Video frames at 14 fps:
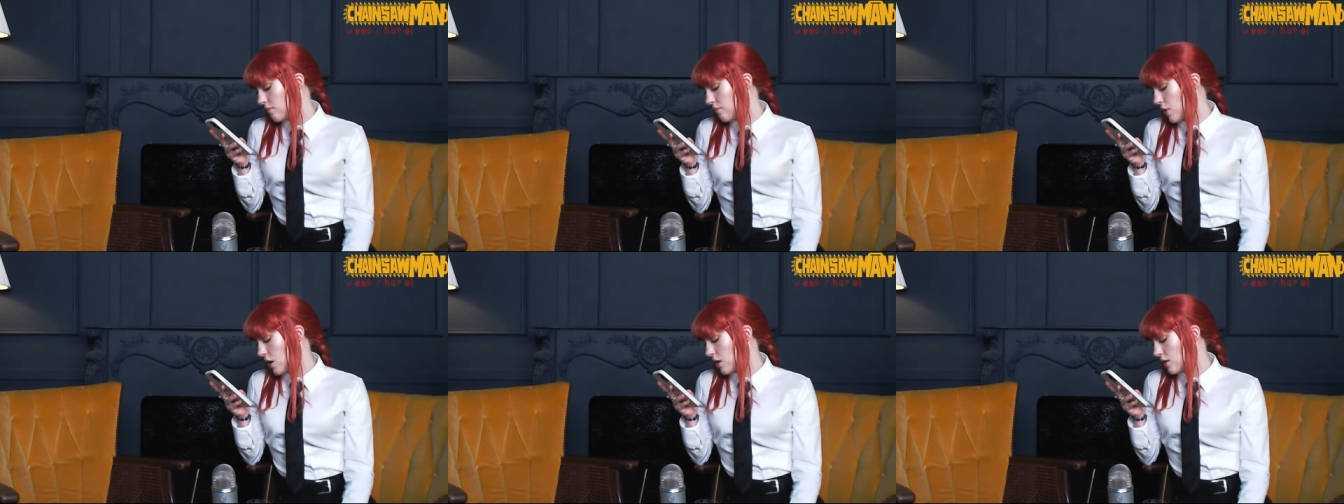
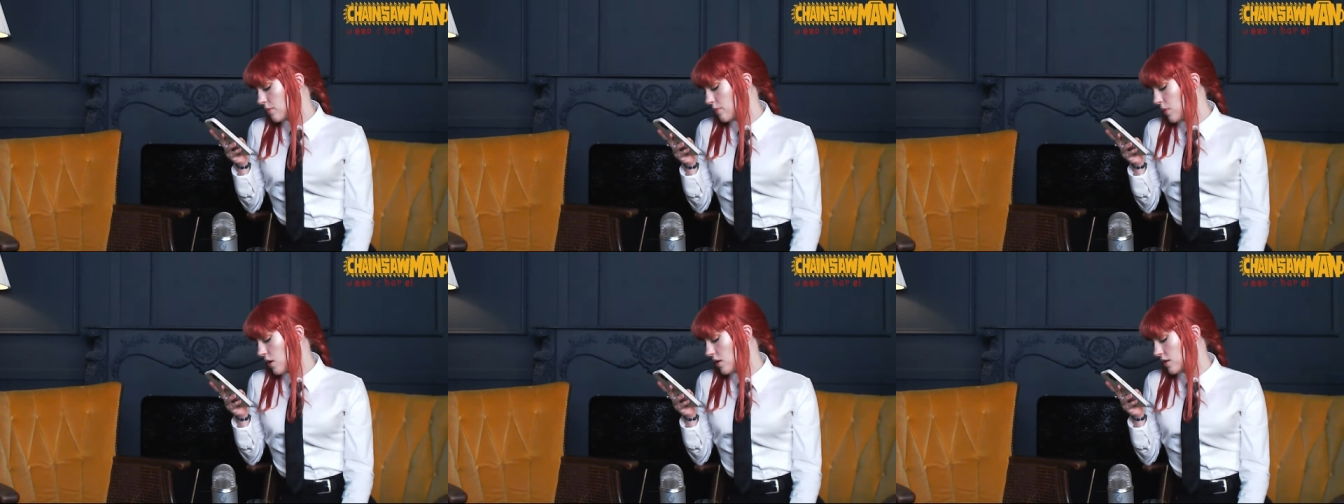Bark,
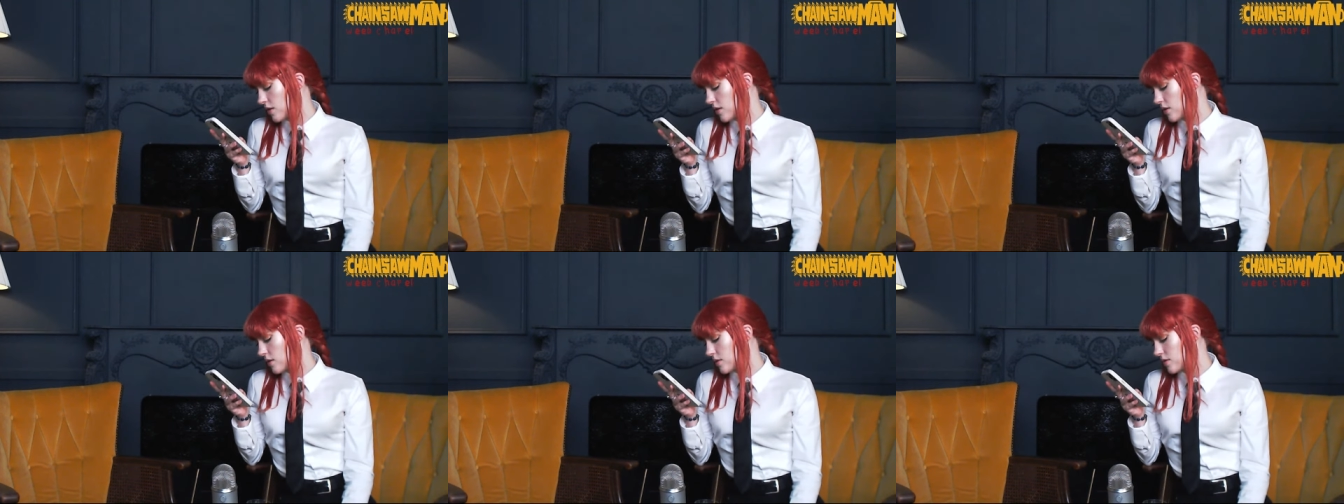bark.
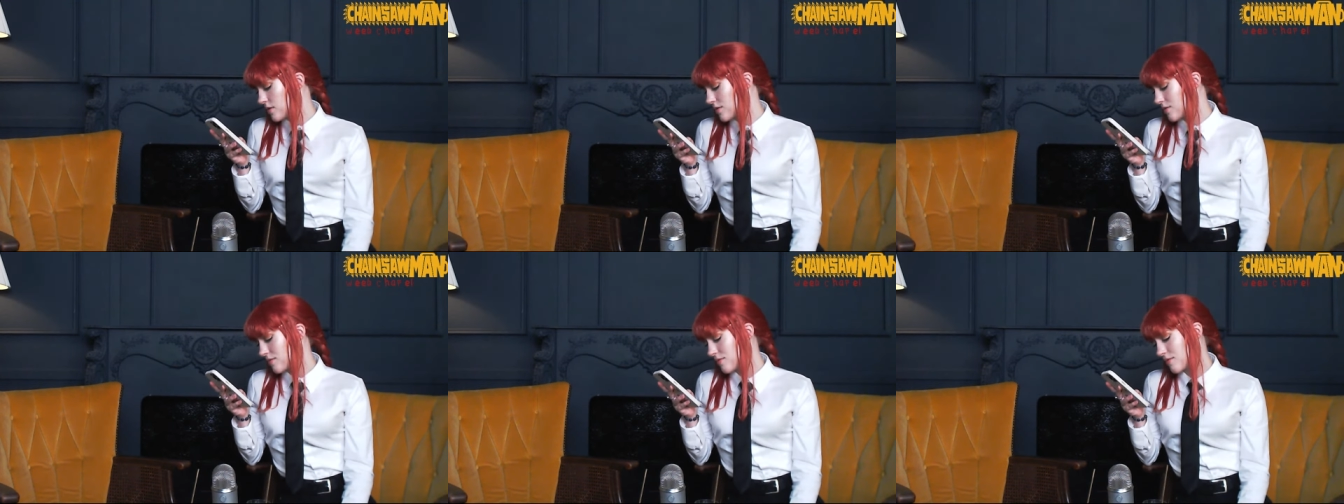
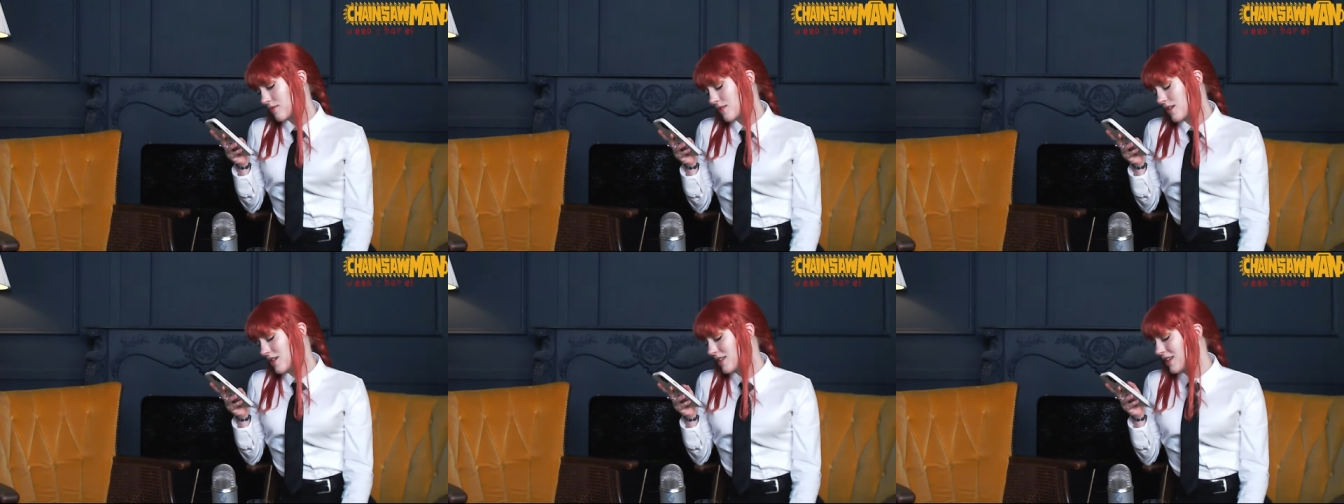
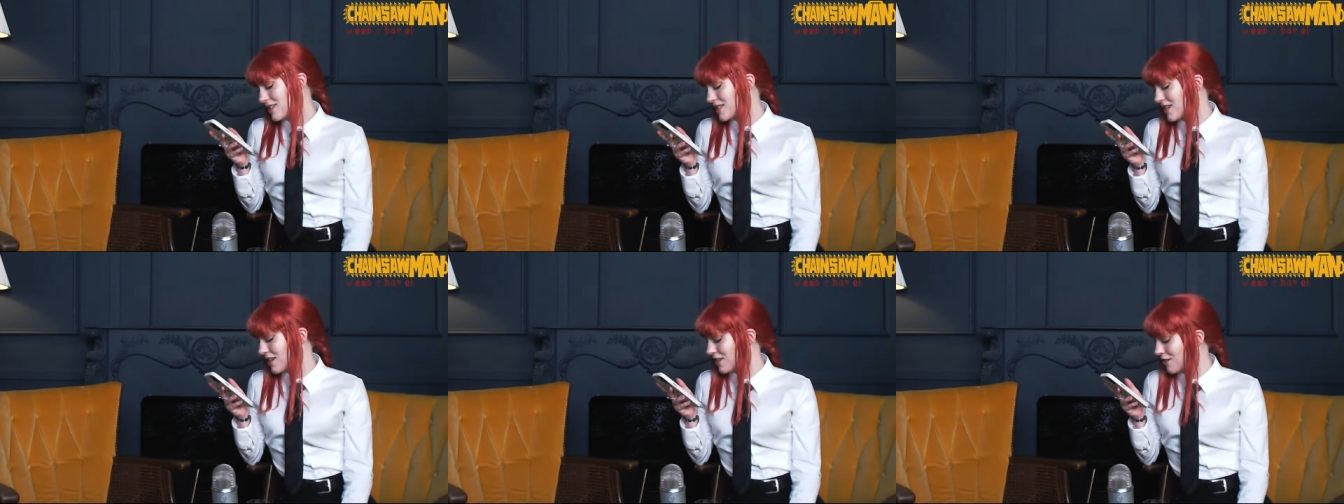
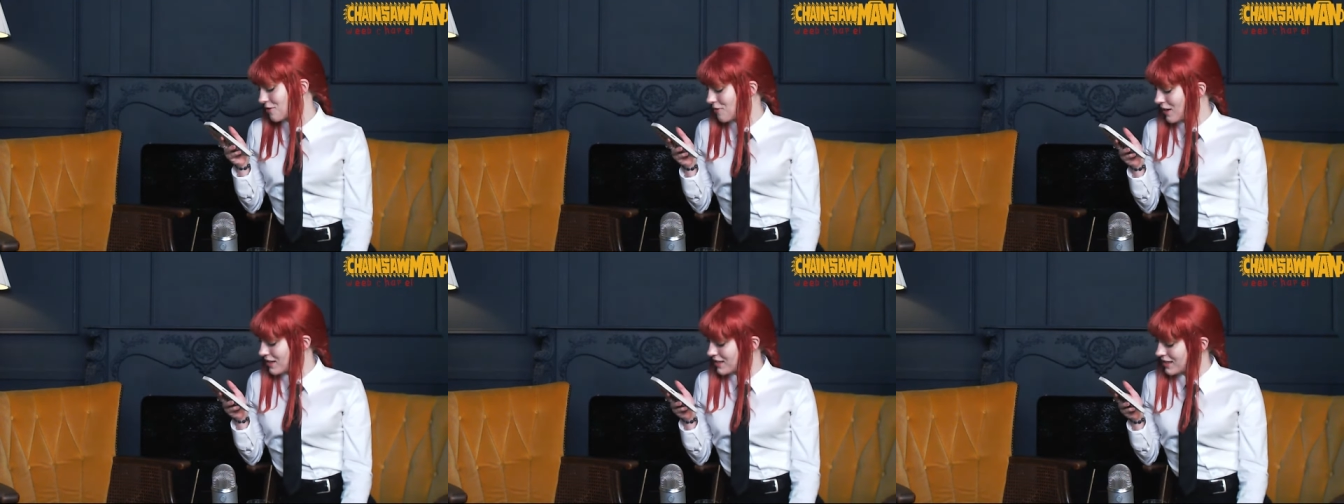That's not
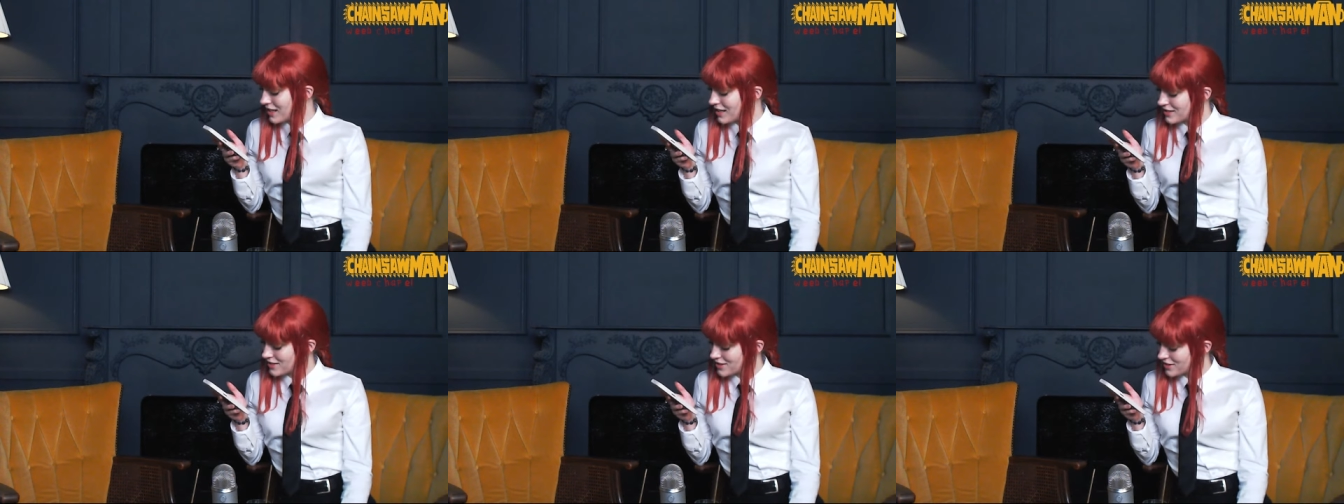quite an
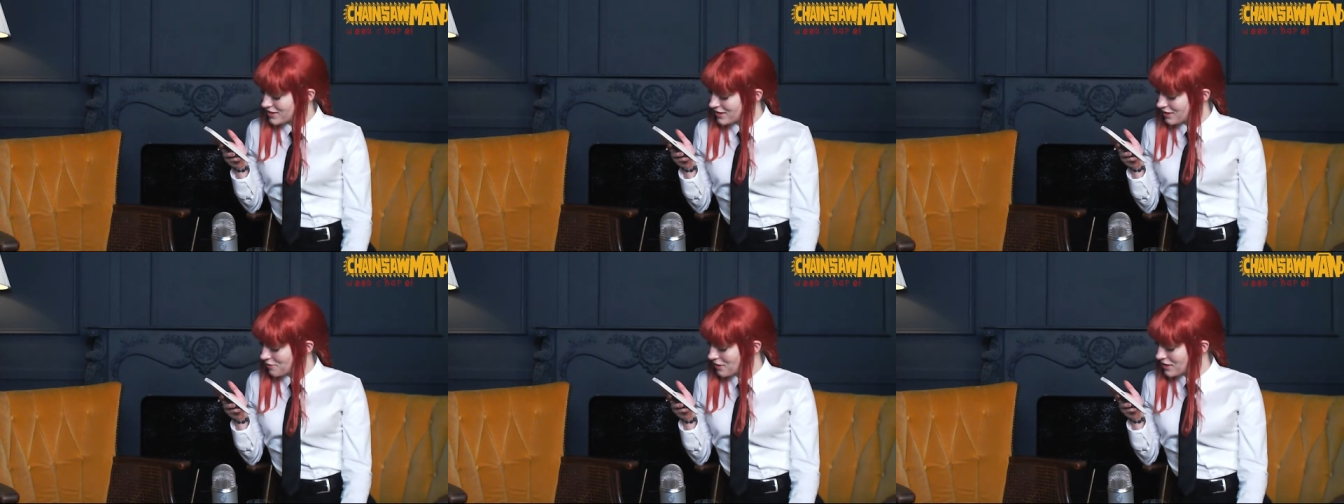answer, a
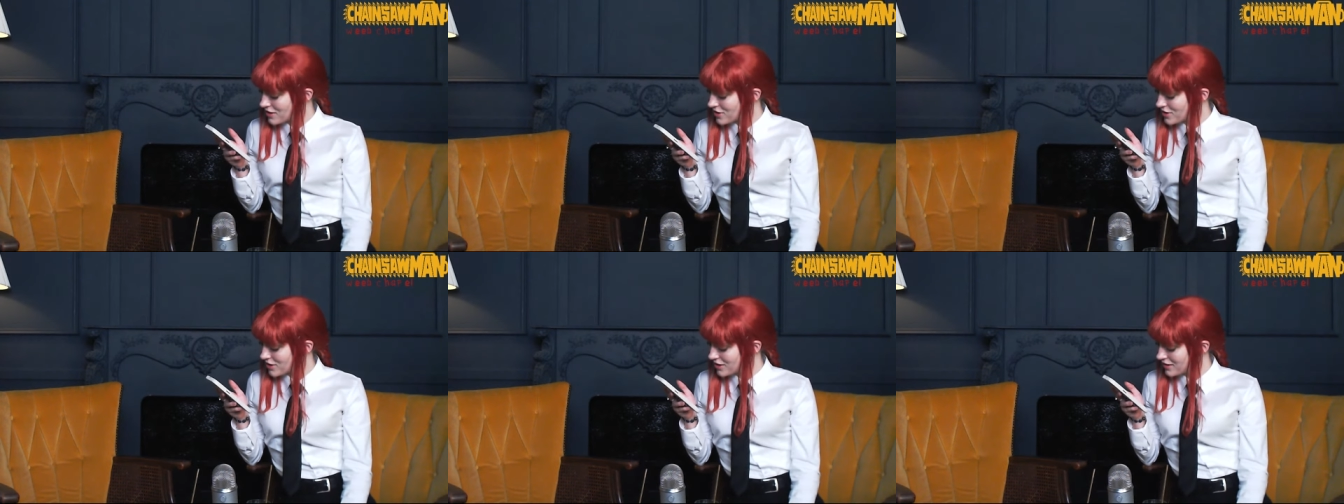
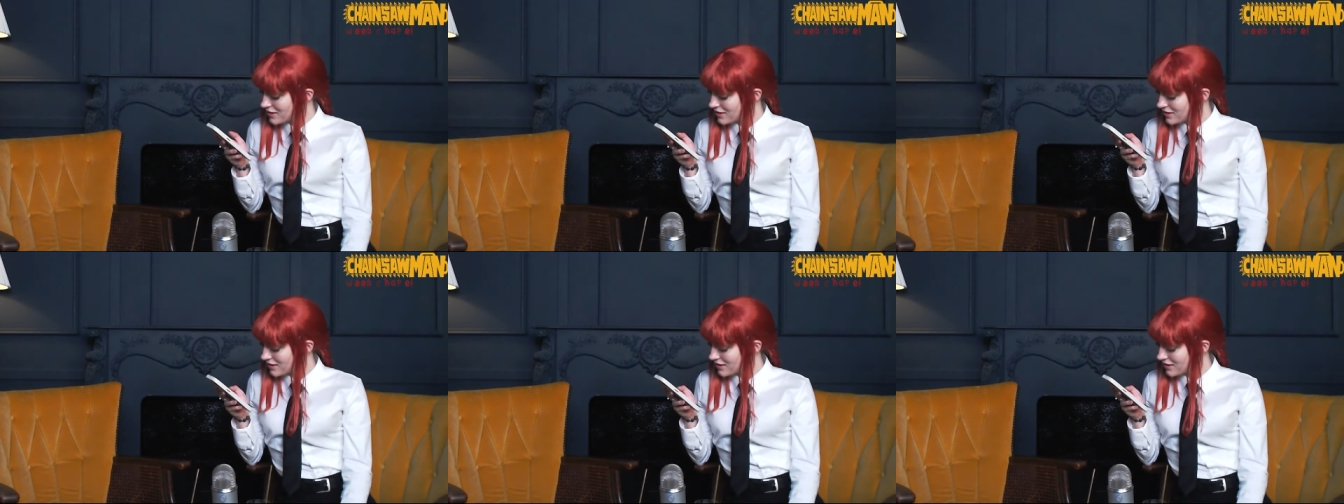question.